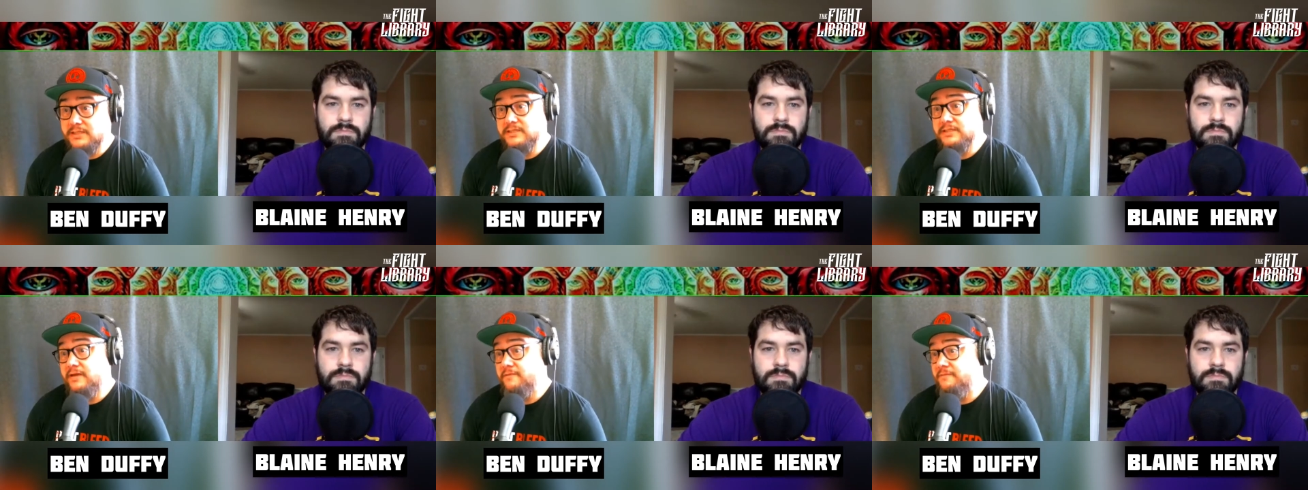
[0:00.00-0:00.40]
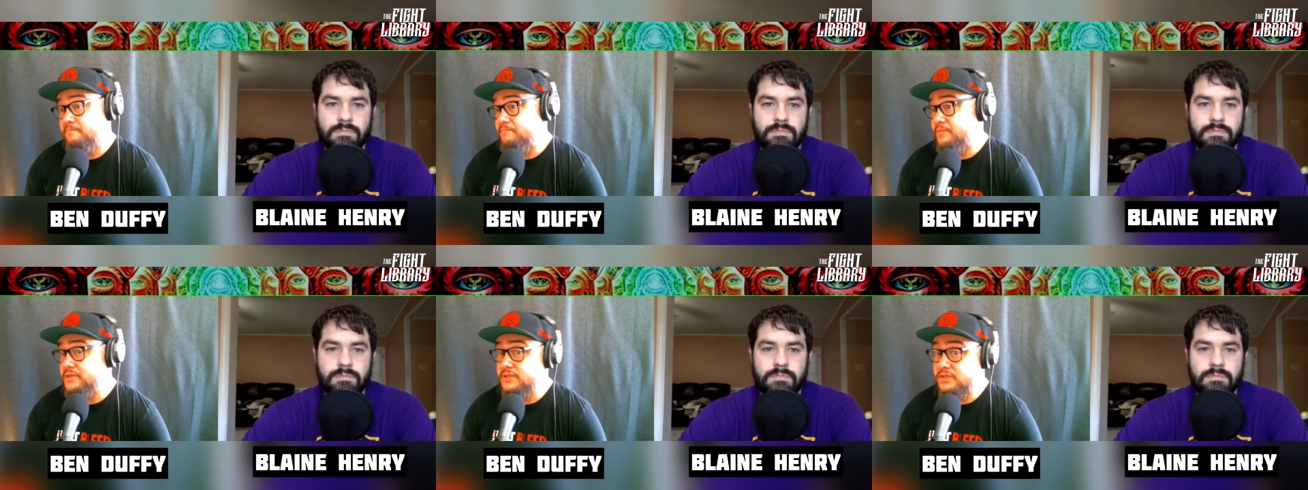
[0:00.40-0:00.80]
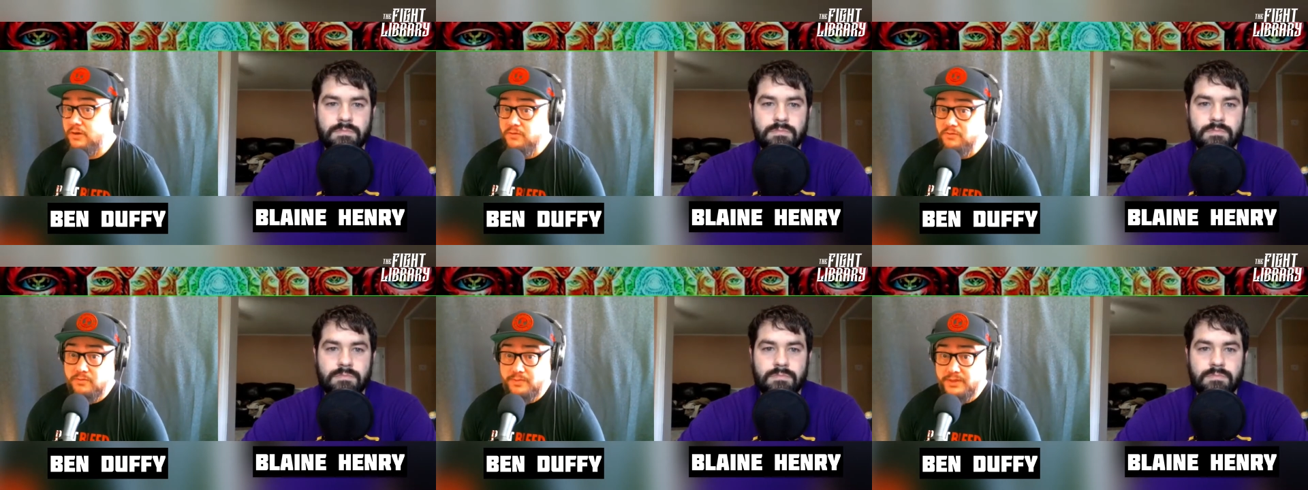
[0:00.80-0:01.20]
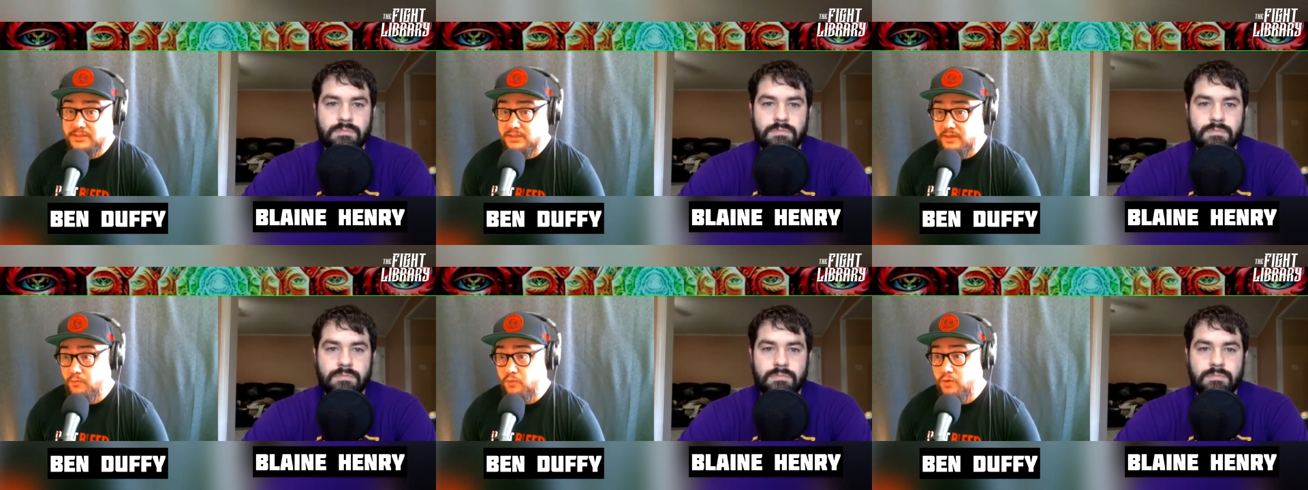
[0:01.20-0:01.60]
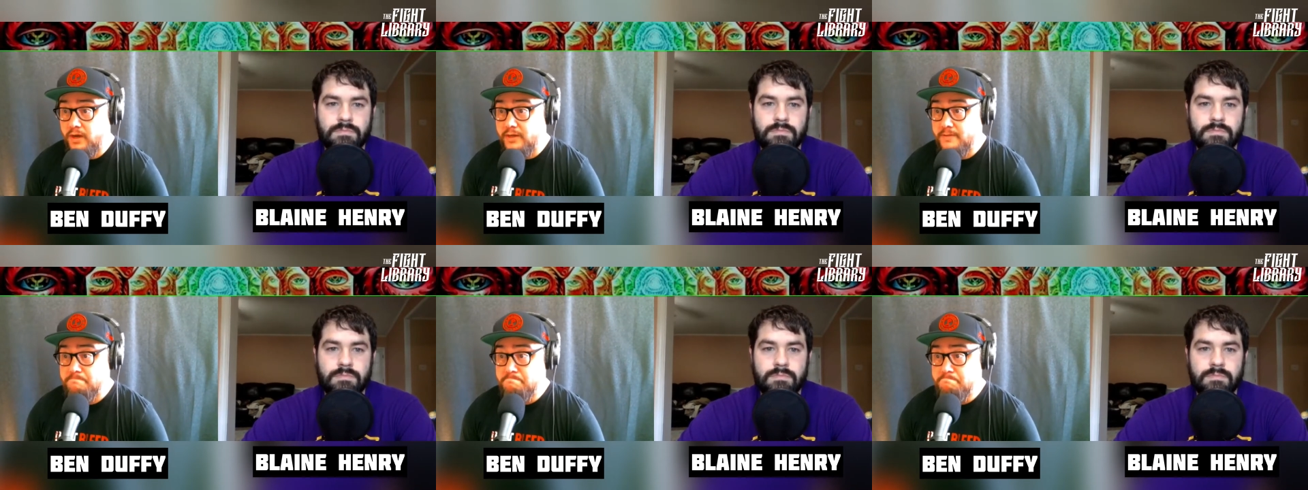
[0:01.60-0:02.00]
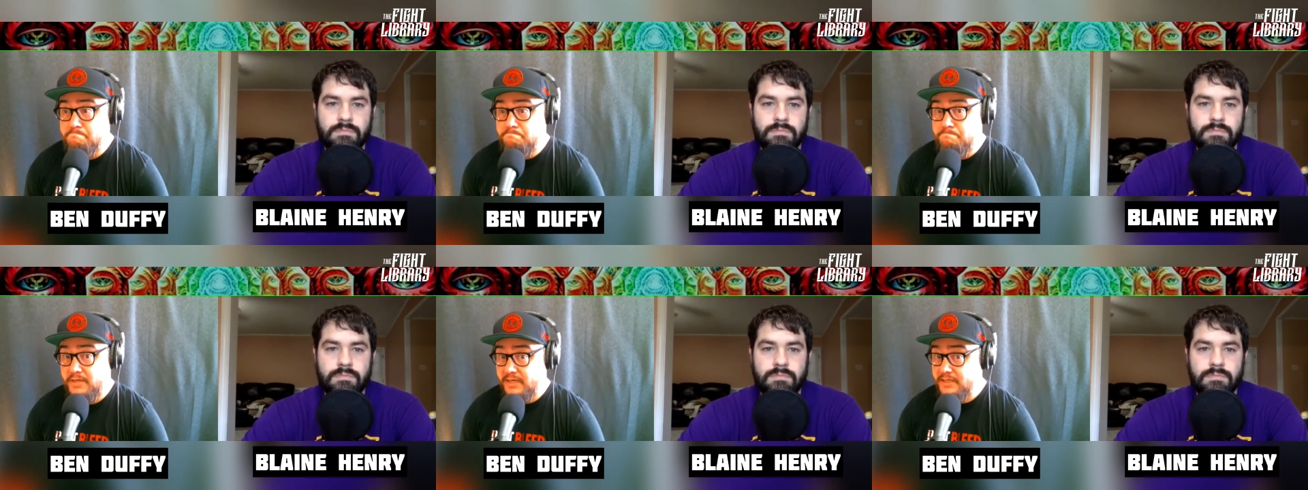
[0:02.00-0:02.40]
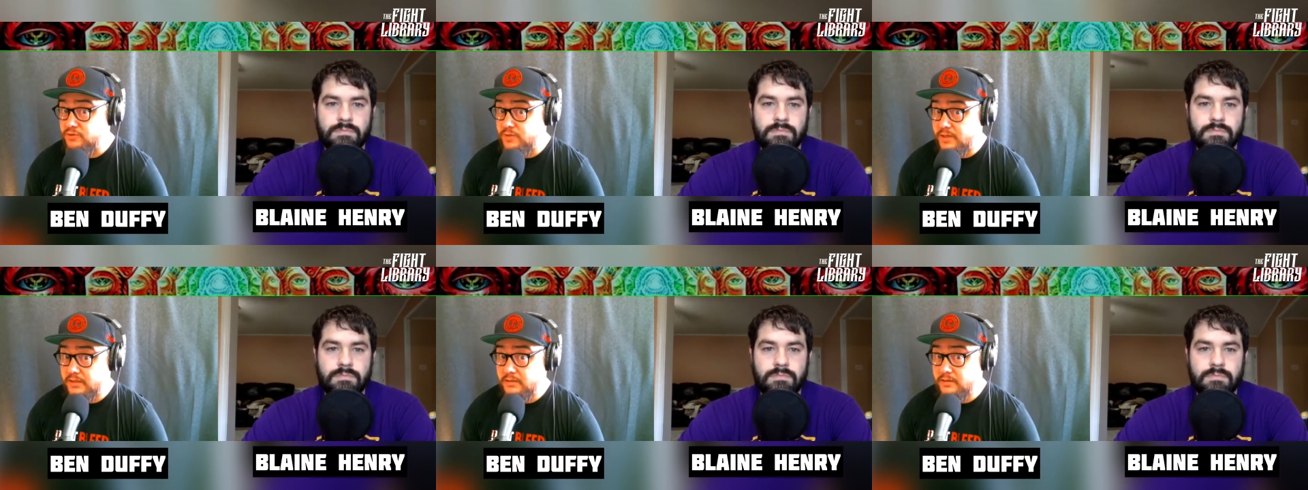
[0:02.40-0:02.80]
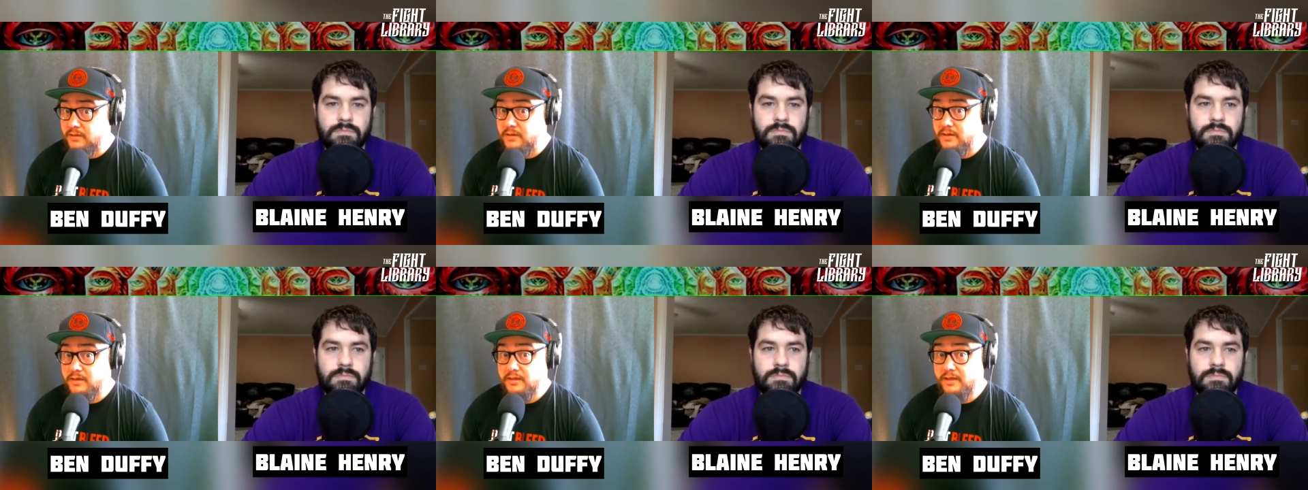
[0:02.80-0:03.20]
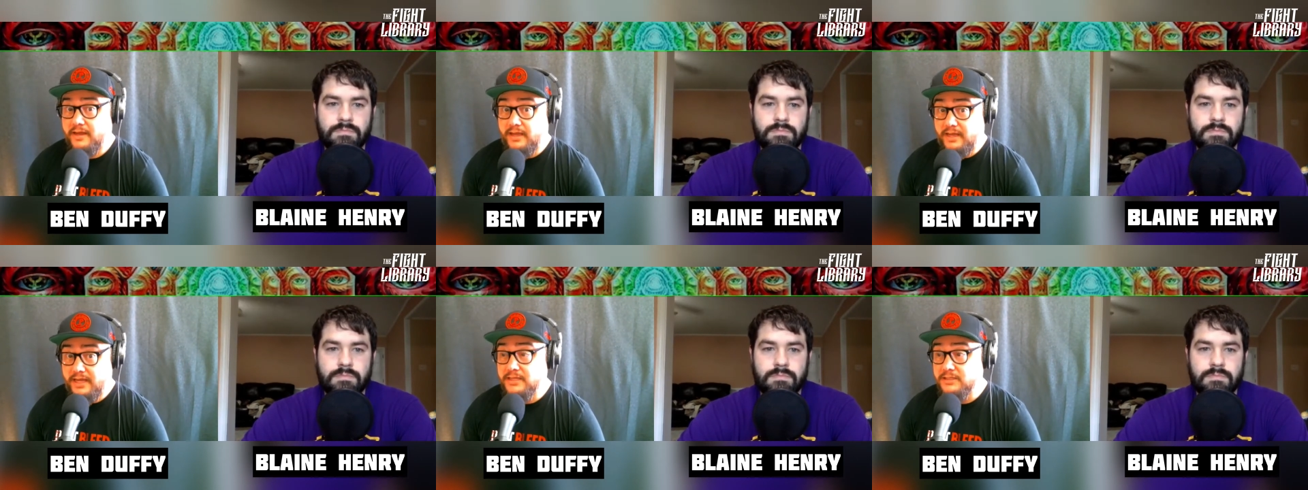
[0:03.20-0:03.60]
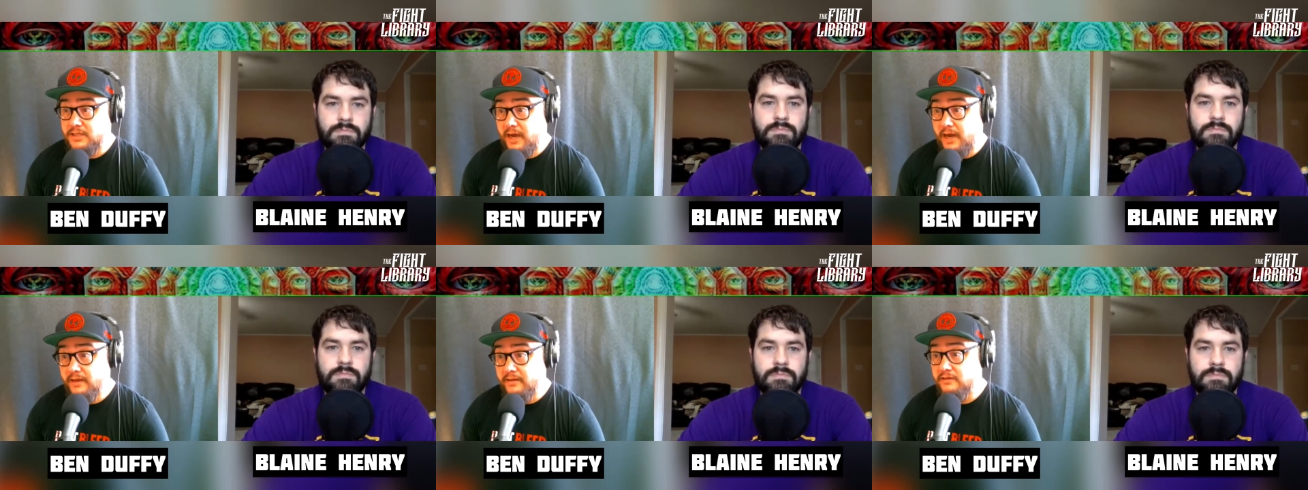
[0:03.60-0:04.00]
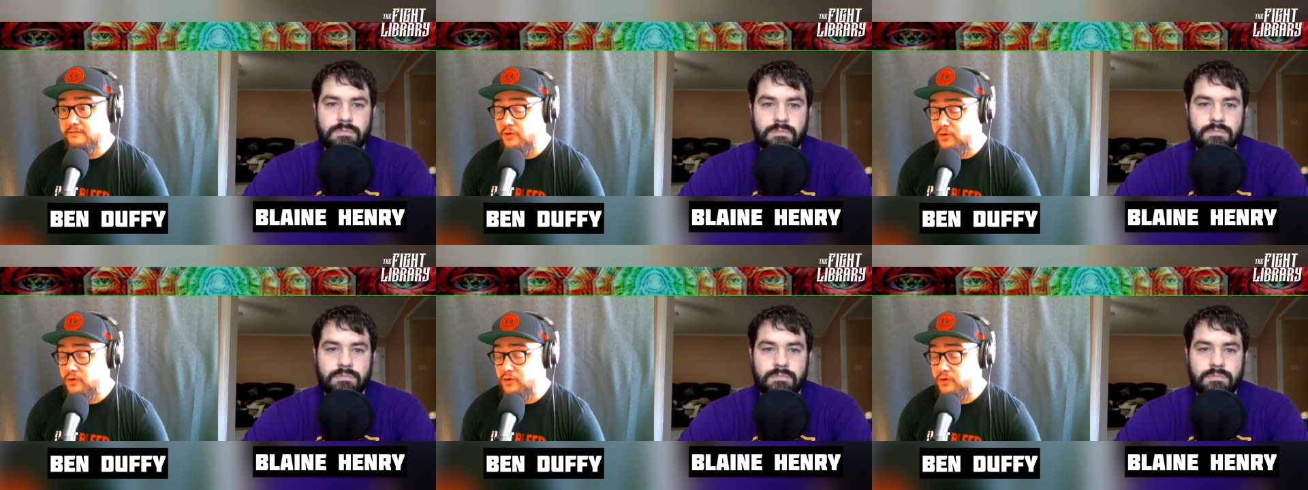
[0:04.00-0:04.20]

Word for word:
Speaker 1: have been shown to be somewhat pedestrian. Like he has gotten as far